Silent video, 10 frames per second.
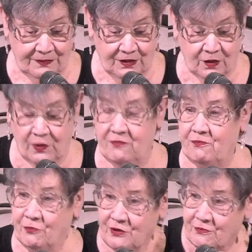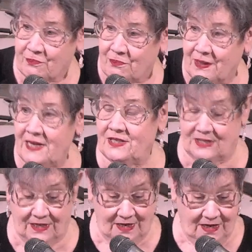We've
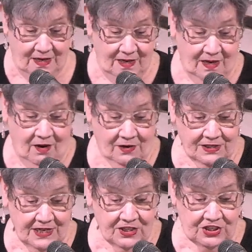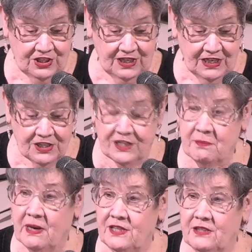placed our intention into the
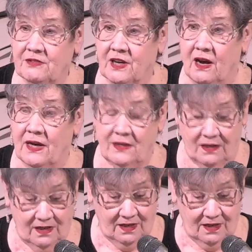mind of God,